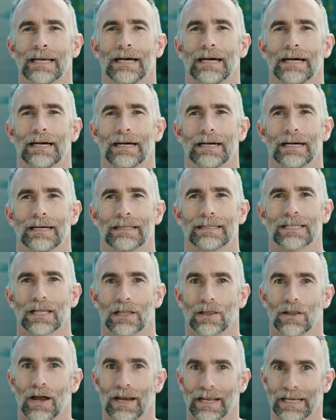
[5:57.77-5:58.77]
This is
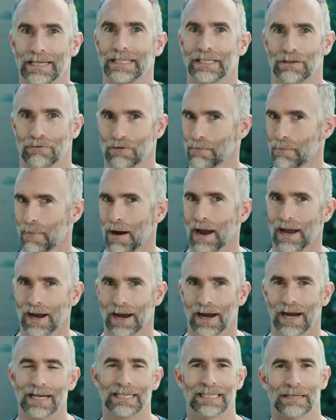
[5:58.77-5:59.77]
a lot easier in my
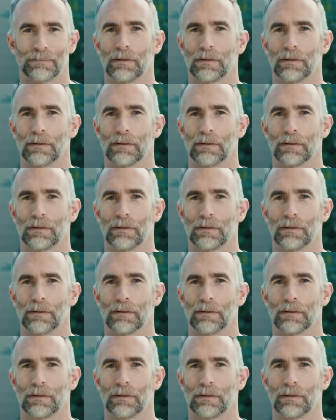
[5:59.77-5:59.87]
eyes.